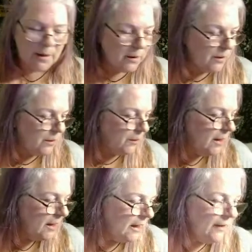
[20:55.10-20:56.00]
So
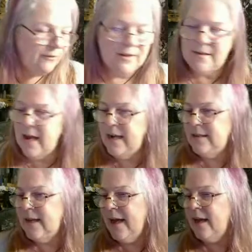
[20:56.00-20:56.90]
hello,
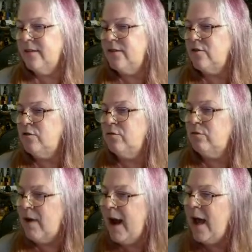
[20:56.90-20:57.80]

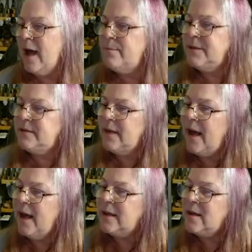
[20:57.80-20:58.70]
hello. If
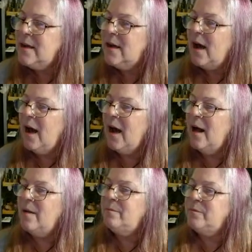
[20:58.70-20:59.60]
it's any deck, I'll
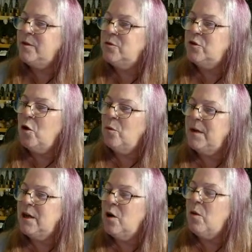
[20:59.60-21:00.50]
just
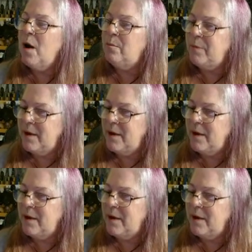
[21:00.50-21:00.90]
grab a deck.